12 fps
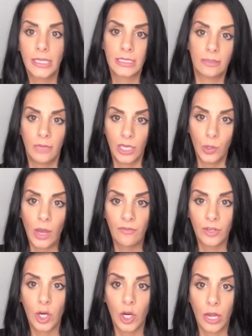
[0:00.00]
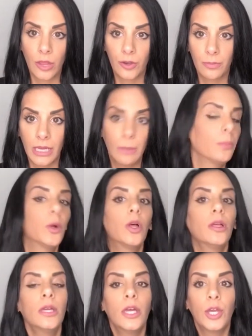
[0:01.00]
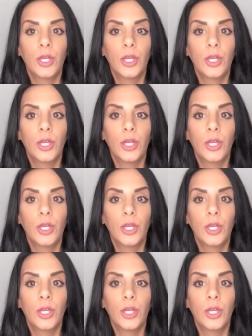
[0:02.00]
it doesn't mean you have to hurt other people.